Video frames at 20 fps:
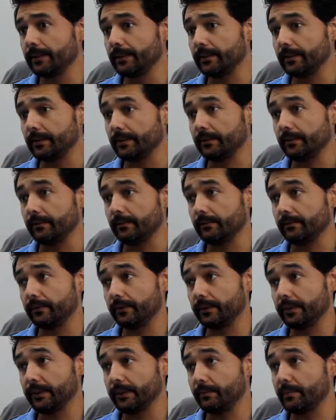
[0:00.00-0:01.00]

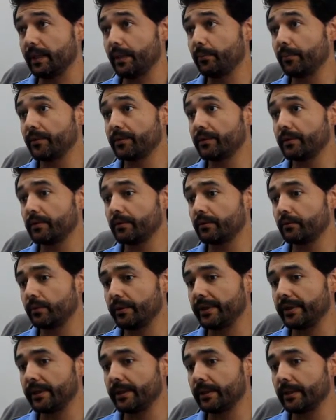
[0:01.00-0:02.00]
In my position,
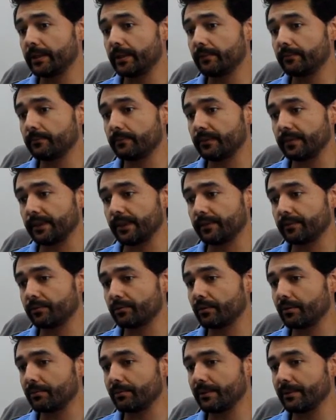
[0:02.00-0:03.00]
it's
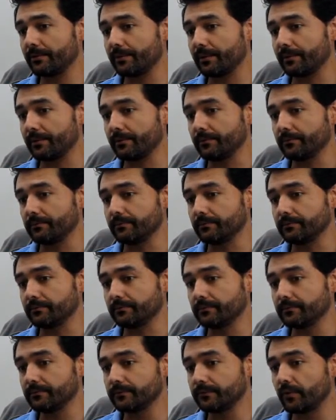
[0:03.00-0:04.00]
probably around
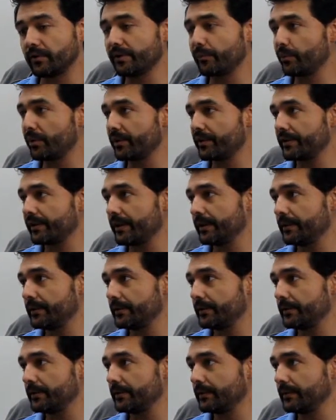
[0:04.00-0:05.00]

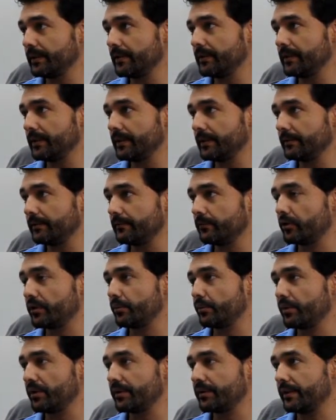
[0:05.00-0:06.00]
40% teaching,
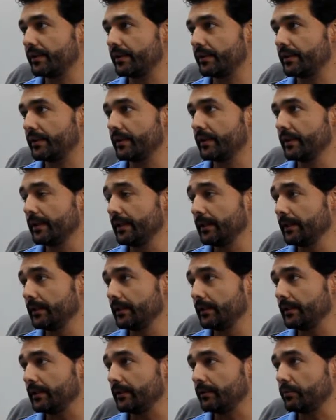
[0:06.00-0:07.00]
40%
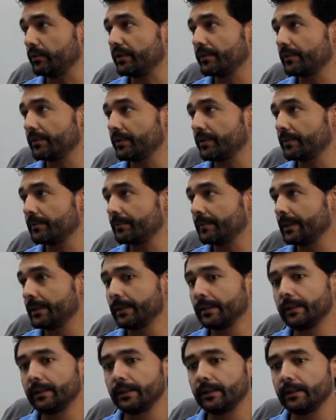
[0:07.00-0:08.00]
research,
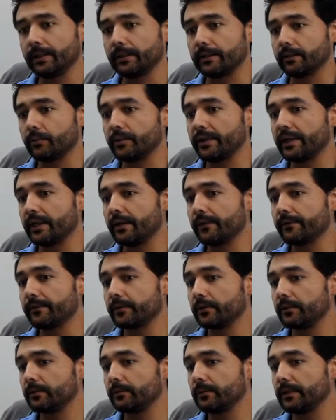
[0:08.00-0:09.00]
and then we have
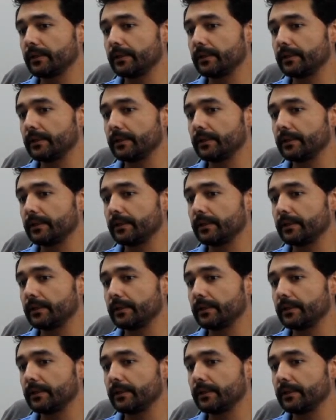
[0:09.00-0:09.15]
some